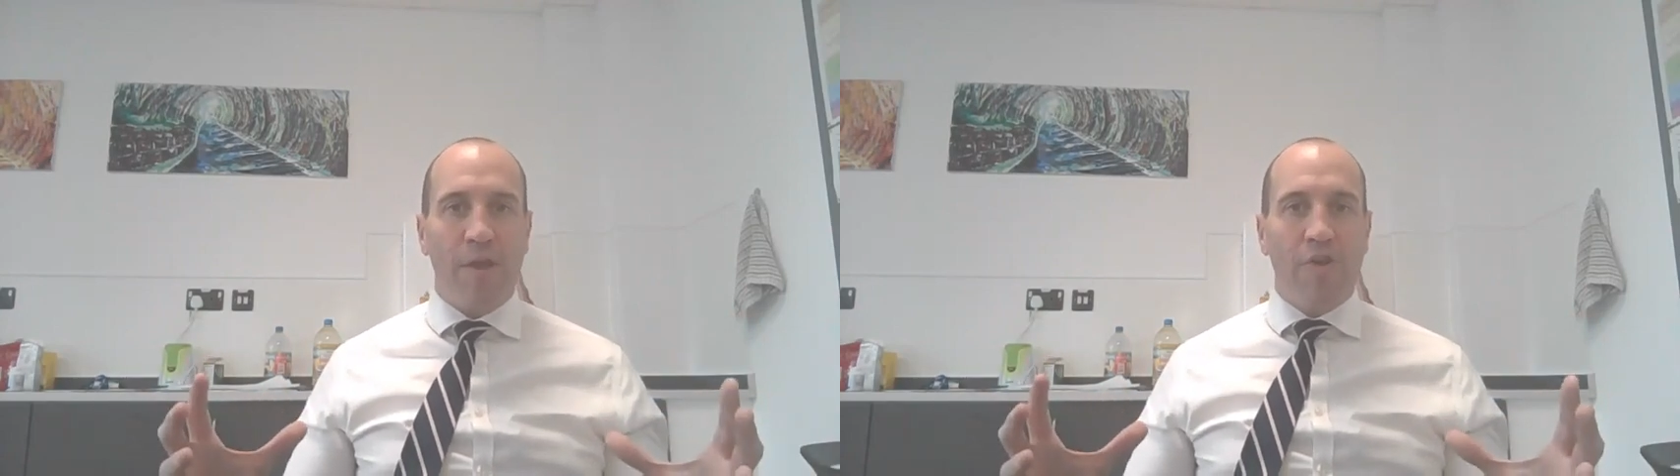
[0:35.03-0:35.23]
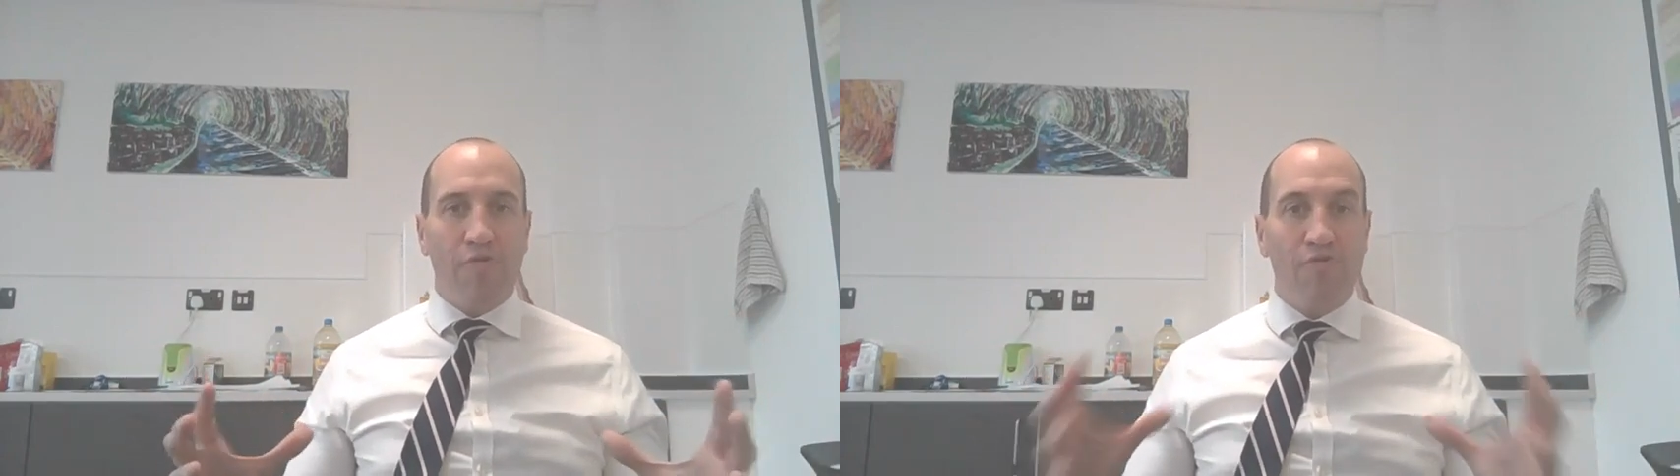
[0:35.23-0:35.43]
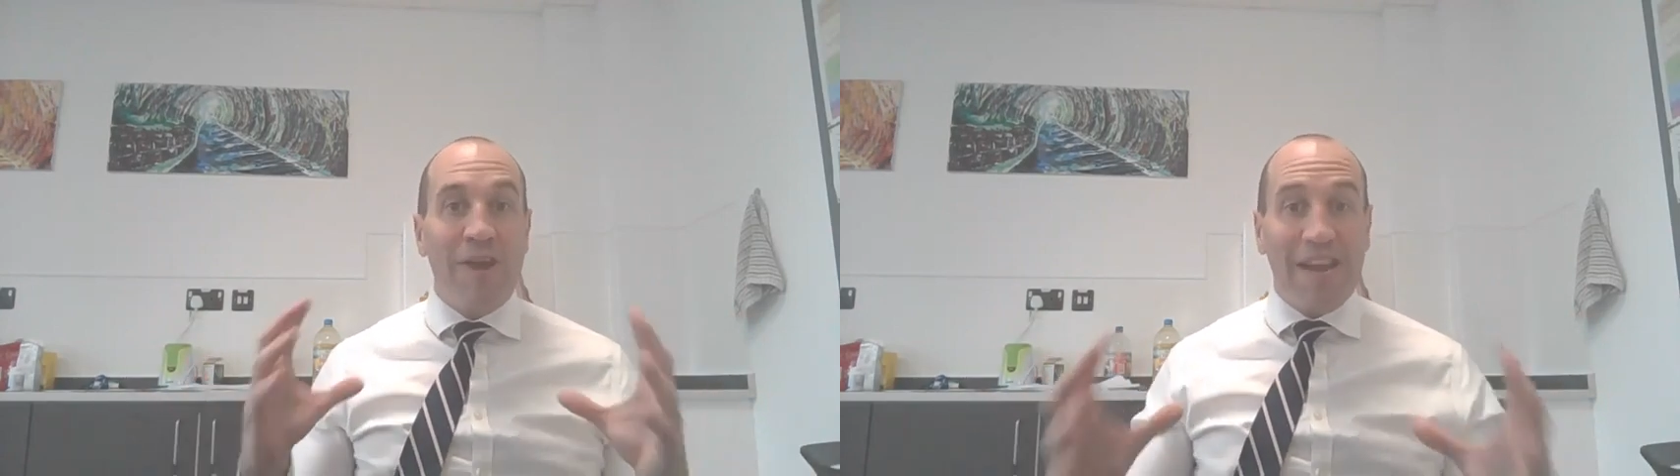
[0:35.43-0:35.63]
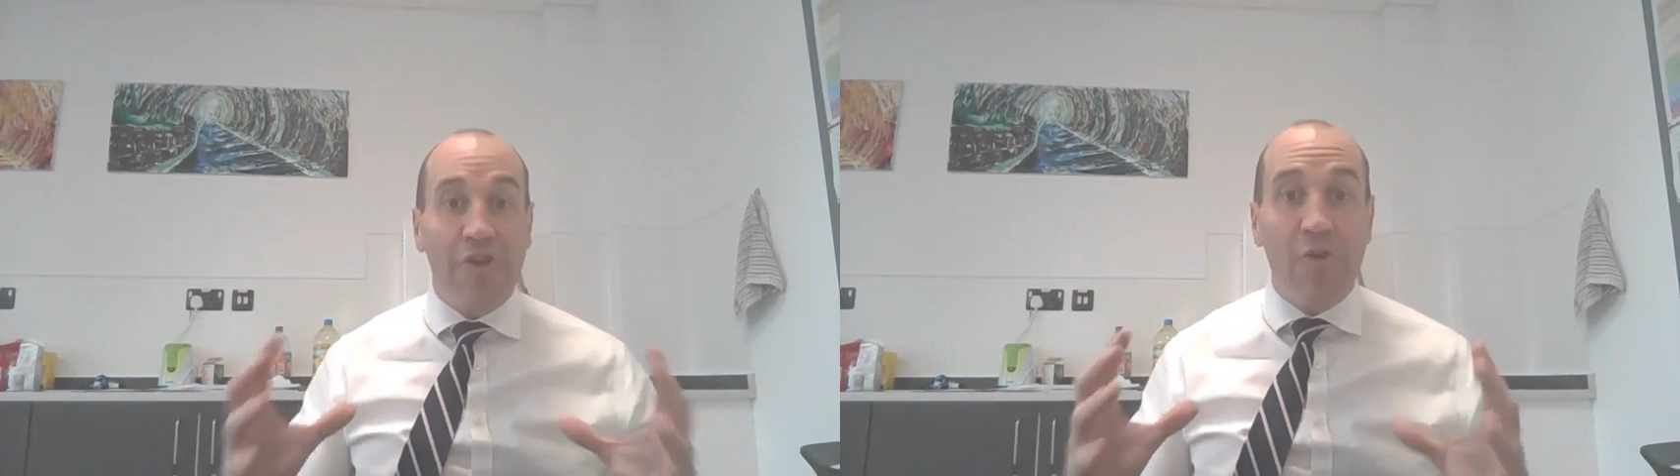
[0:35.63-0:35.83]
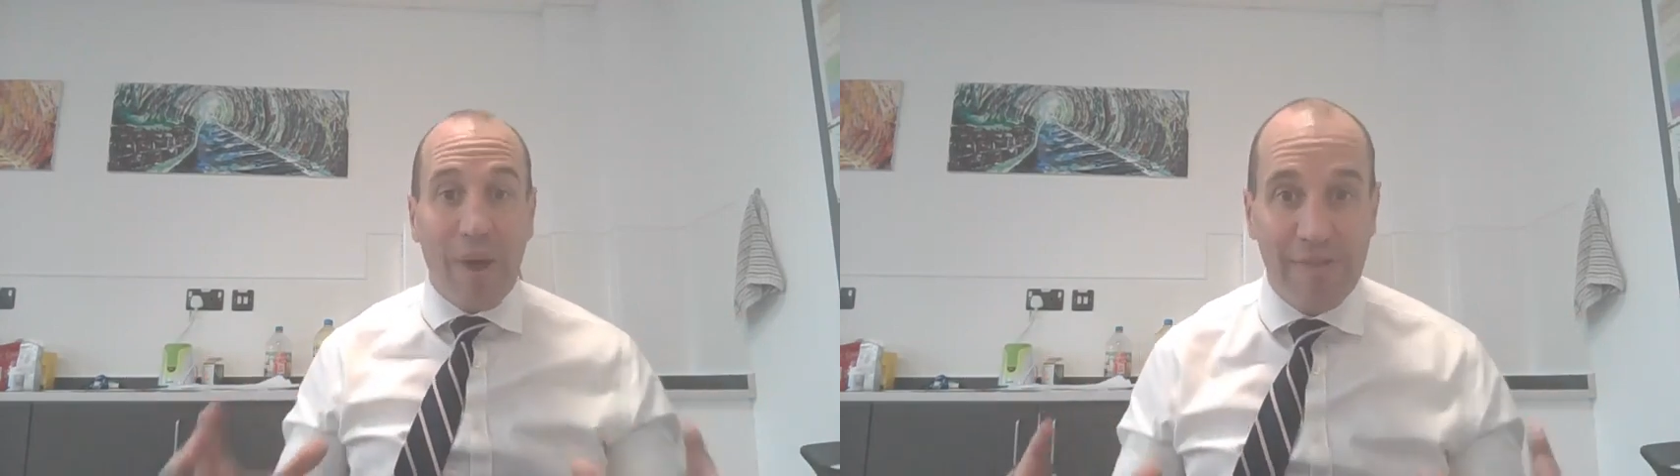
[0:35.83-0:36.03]
to really
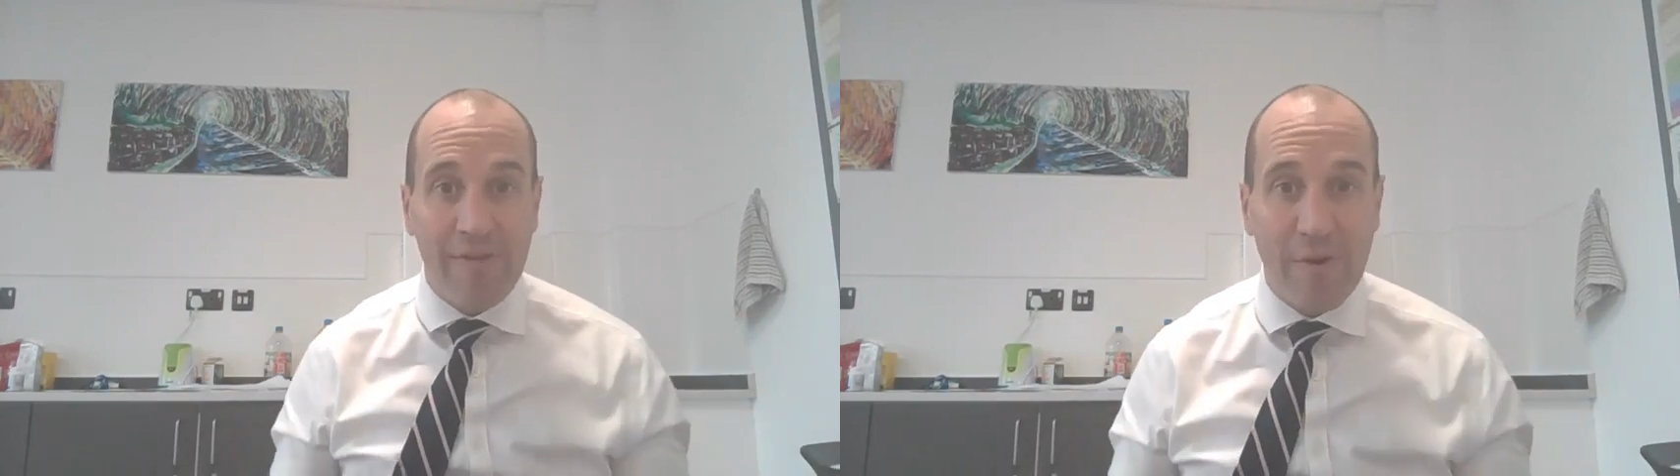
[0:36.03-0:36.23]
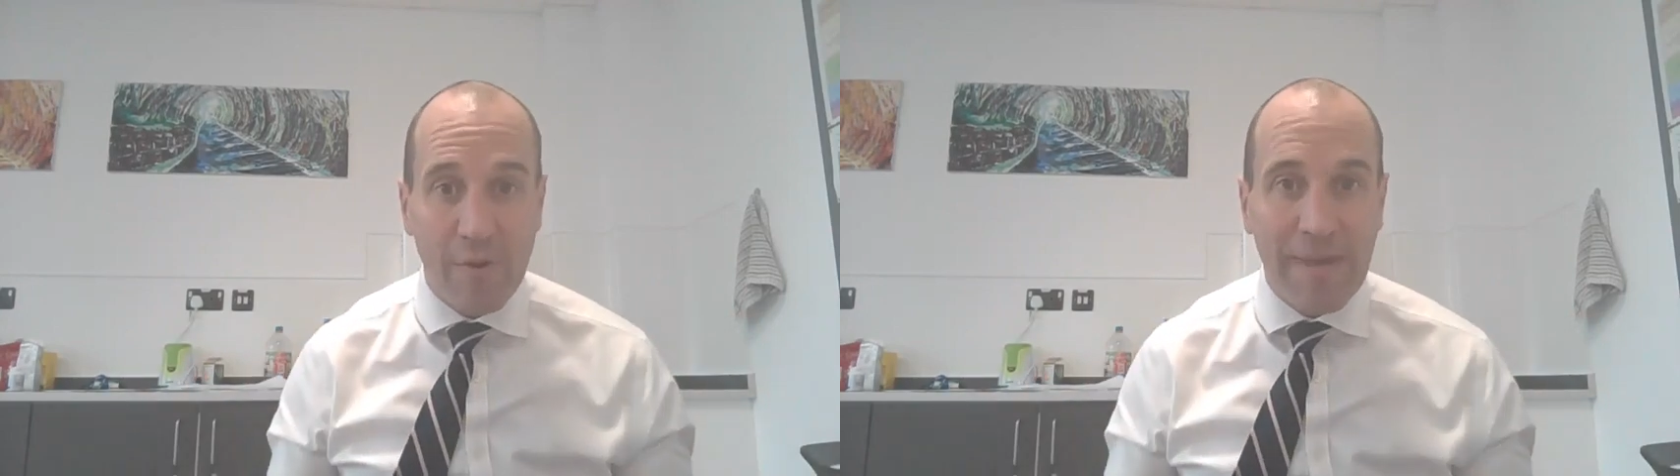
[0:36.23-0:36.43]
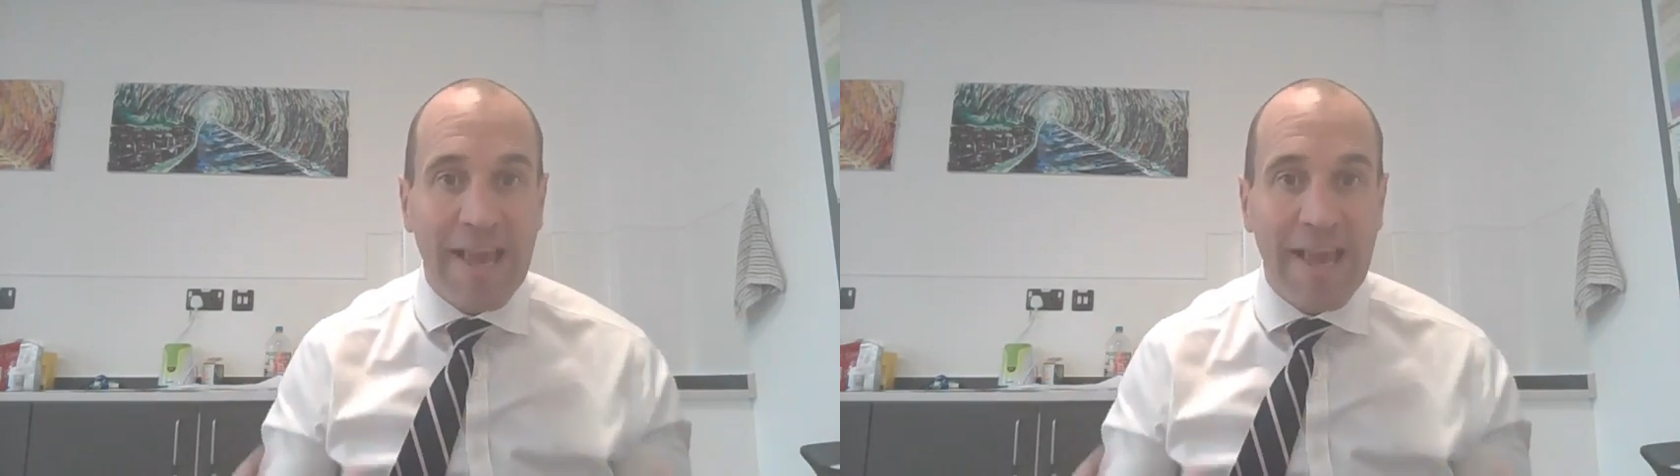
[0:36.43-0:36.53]
do well in school.